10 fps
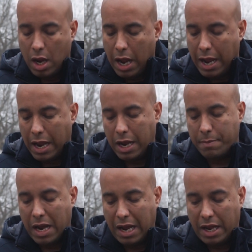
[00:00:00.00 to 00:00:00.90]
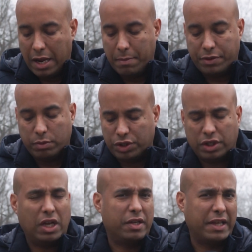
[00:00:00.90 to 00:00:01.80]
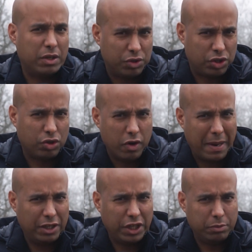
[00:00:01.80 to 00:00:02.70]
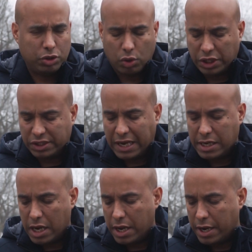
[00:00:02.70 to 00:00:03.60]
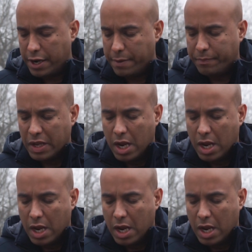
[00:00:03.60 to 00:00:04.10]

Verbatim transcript: There was, I think, there was a story by James Ducker saying that